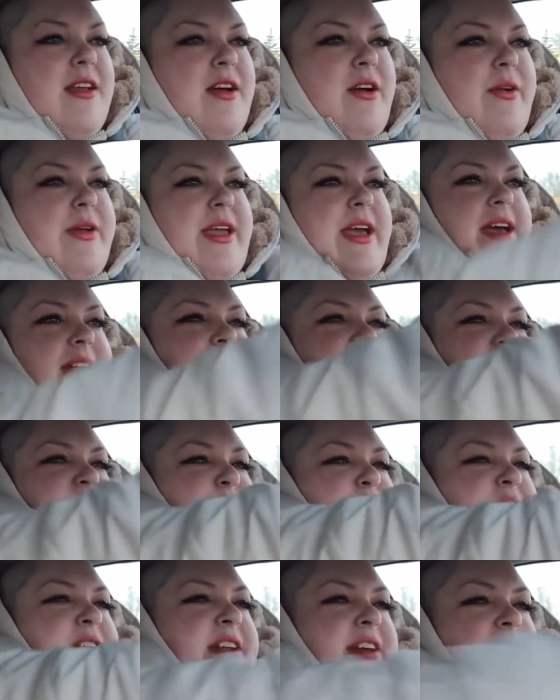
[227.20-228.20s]
oh yeah, I'm
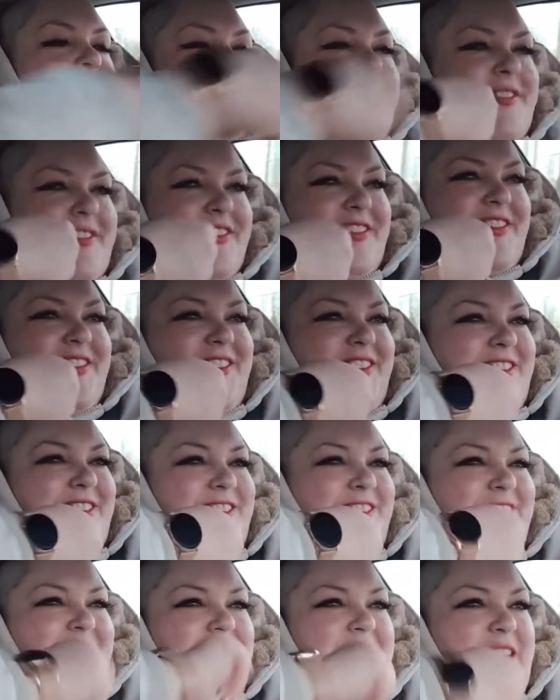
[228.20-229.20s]
Sabrina.
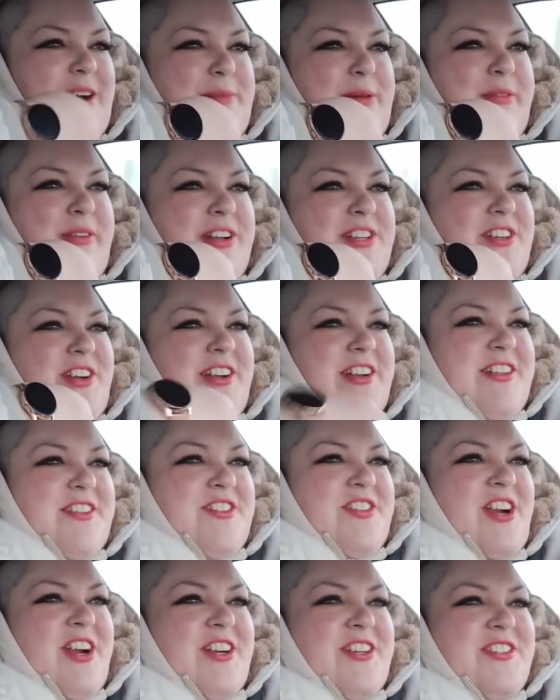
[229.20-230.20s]
I got my watch on.
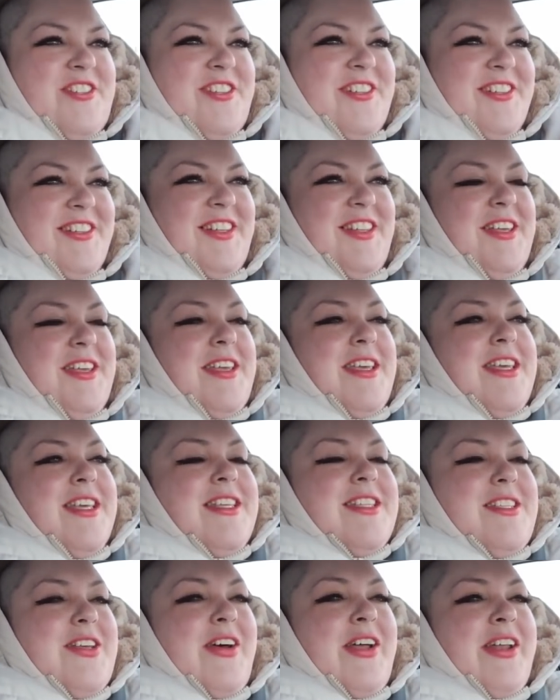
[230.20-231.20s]
It's charged.
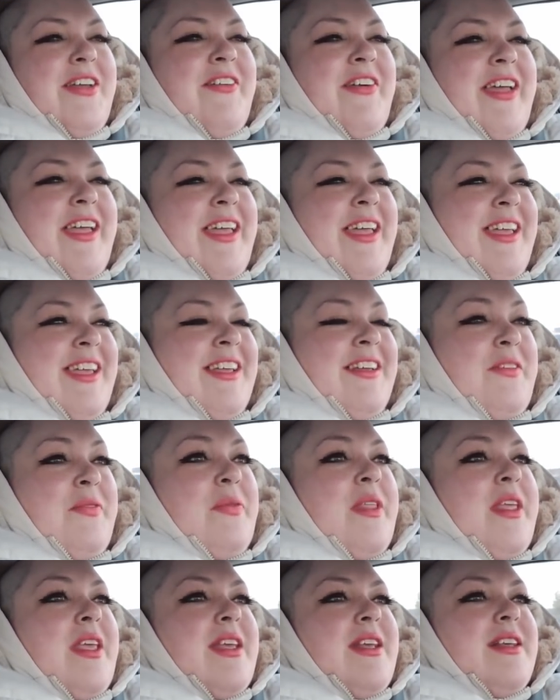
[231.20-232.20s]
Okay.
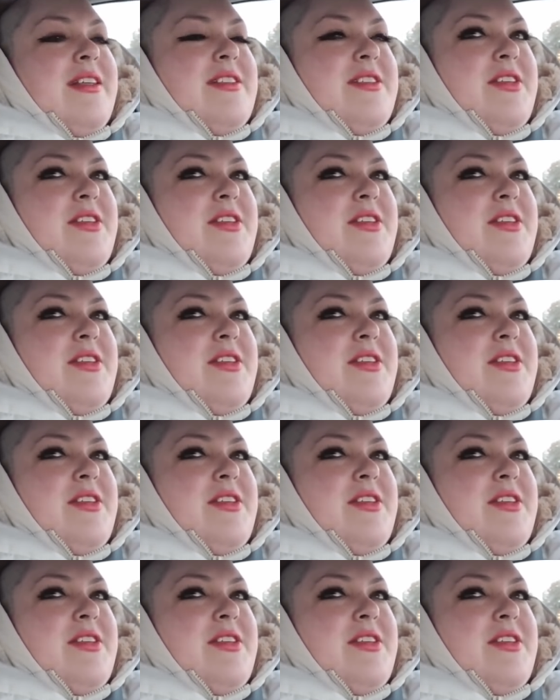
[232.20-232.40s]
So,